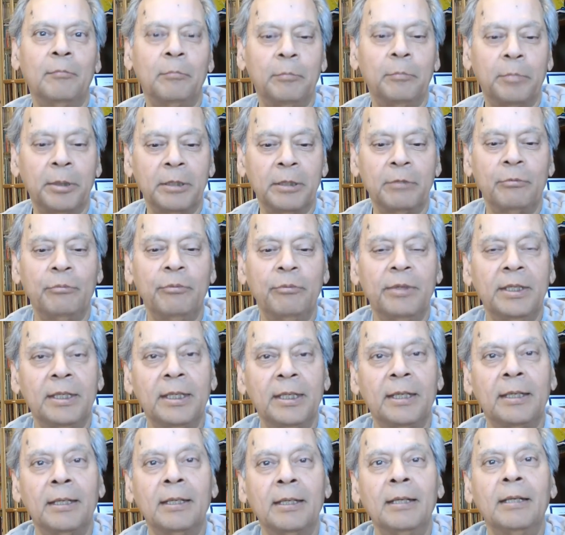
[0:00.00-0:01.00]
but we
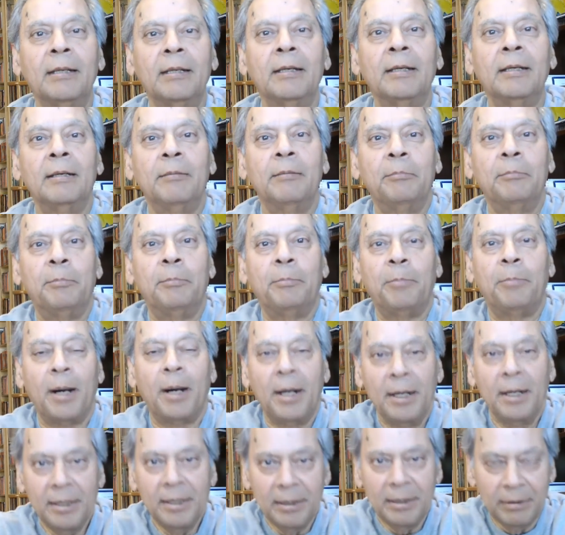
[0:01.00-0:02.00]
are
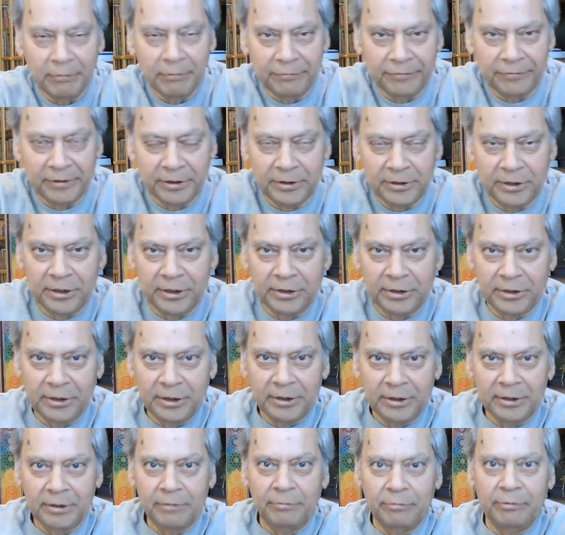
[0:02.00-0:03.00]
part of
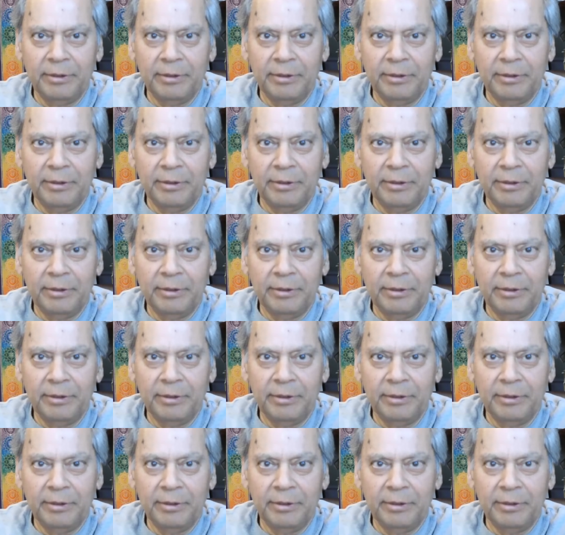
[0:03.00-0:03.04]
existence.